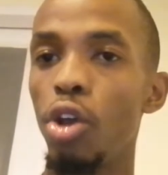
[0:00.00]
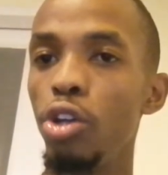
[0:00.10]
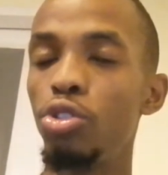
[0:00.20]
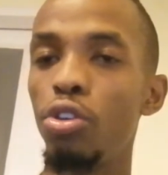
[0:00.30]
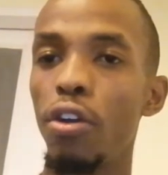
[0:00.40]

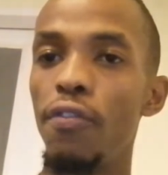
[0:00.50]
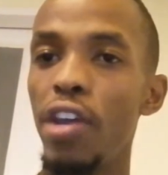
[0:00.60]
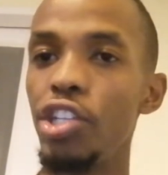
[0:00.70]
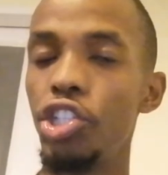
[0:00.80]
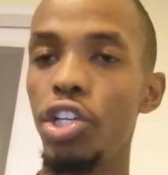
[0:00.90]
Go to
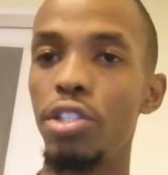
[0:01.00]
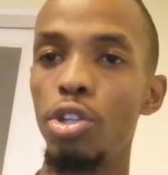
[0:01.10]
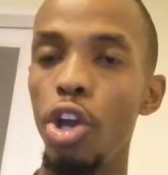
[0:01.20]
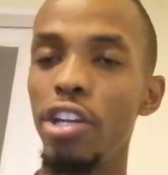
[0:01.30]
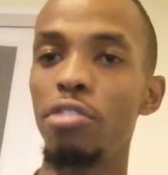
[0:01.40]
conventions,
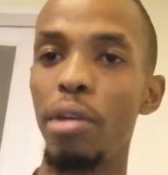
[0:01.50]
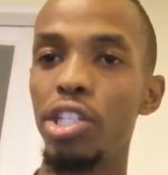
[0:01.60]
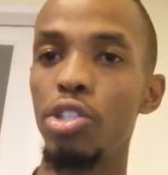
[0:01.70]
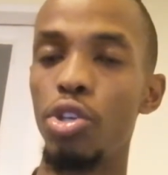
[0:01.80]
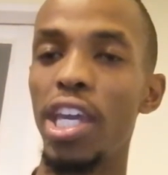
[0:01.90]
learn as
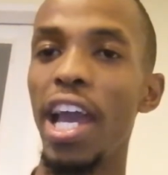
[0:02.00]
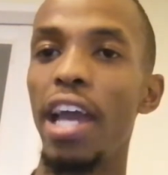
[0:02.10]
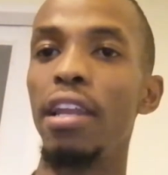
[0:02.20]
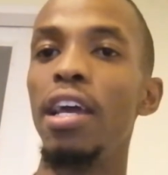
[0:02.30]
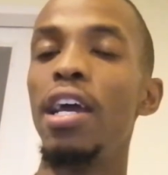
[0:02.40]
much as you
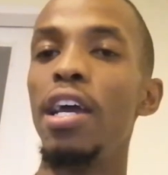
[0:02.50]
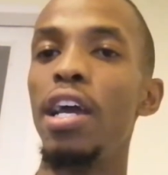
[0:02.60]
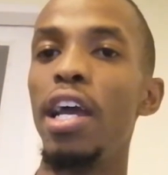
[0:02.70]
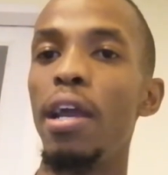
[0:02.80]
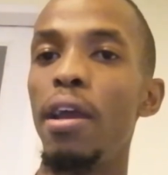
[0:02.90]
can.
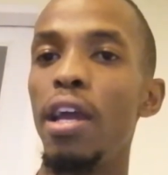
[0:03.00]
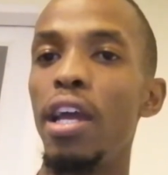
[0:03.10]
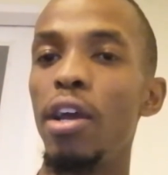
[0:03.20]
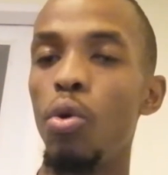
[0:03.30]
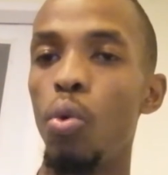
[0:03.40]

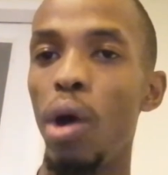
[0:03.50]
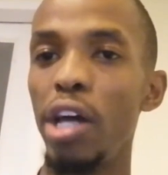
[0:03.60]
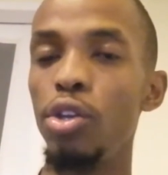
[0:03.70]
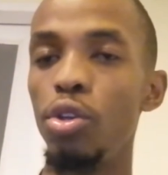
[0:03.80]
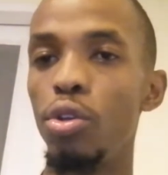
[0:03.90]
While
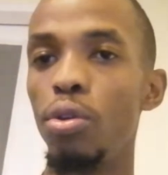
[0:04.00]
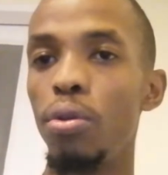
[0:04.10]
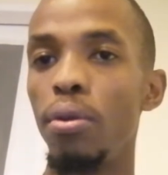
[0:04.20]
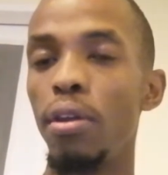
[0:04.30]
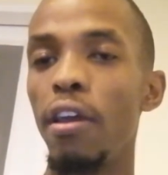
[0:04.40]
you,
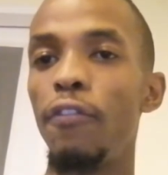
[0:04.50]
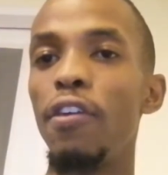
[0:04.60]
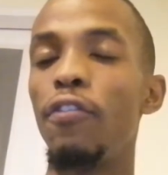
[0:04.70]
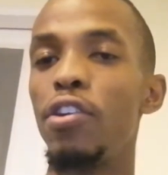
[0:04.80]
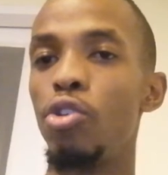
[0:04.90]
if
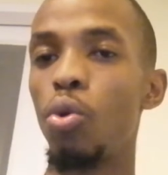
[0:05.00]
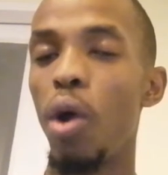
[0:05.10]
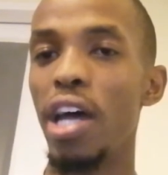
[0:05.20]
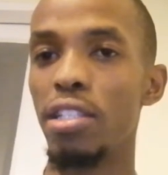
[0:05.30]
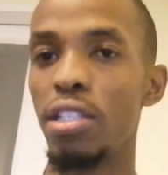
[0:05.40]
it
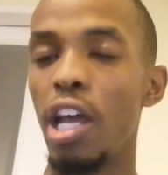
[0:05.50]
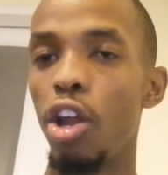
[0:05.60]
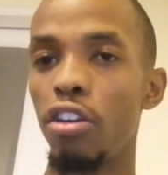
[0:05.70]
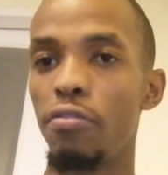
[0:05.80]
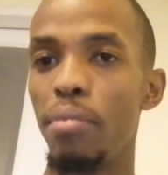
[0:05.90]
requires a
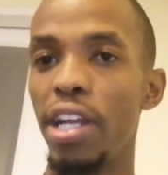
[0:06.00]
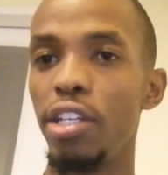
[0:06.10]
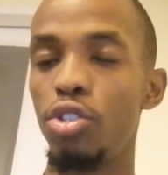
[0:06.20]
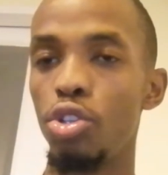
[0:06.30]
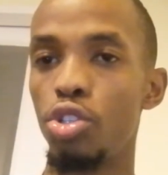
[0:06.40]
lot of
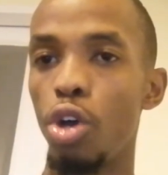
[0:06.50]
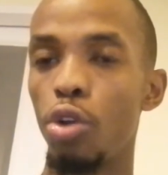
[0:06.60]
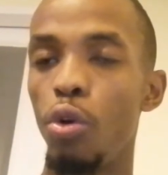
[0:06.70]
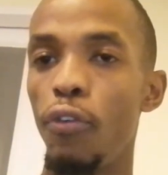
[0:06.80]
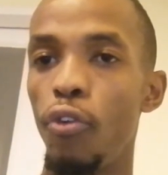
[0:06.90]
money to
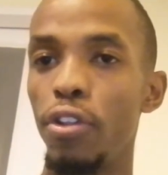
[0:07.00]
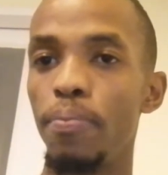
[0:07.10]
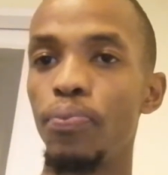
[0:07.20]
start off with.